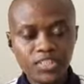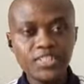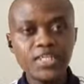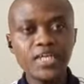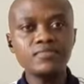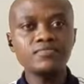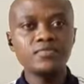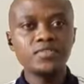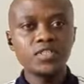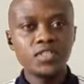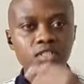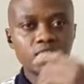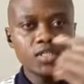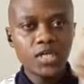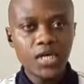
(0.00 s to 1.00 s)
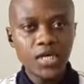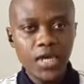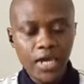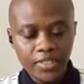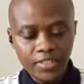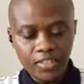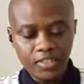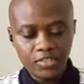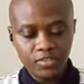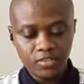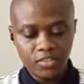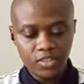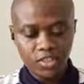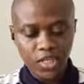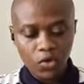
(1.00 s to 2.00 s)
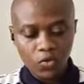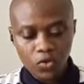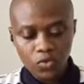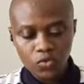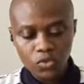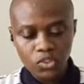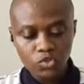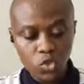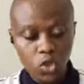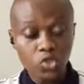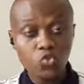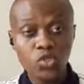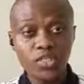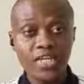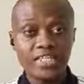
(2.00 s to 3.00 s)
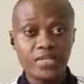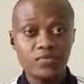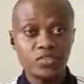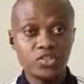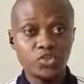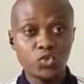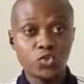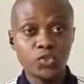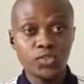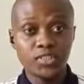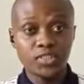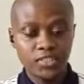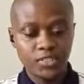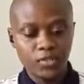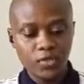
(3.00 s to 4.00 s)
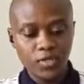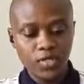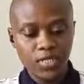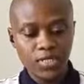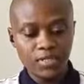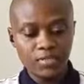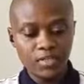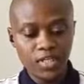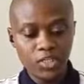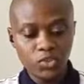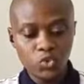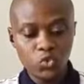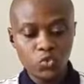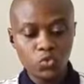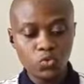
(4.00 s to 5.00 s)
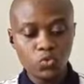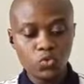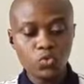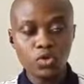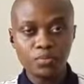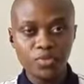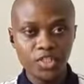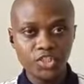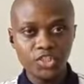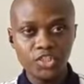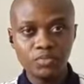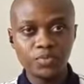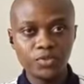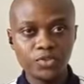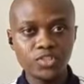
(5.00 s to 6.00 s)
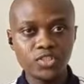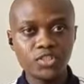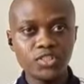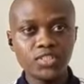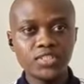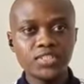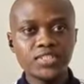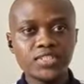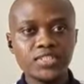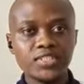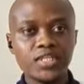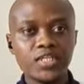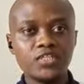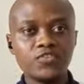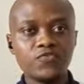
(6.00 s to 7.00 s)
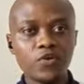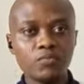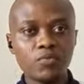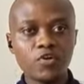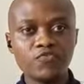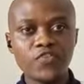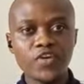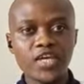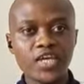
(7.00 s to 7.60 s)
Then, the third one that I've discussed relate to communication, but It's form of